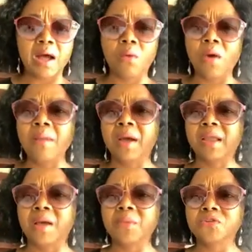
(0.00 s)
Why
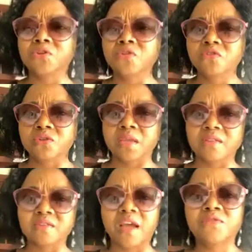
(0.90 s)
am I coming to you
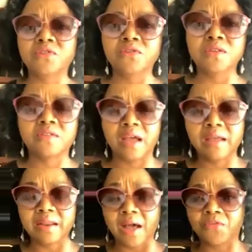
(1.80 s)
today, this afternoon
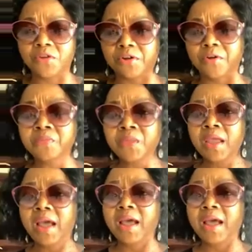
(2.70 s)
in Africa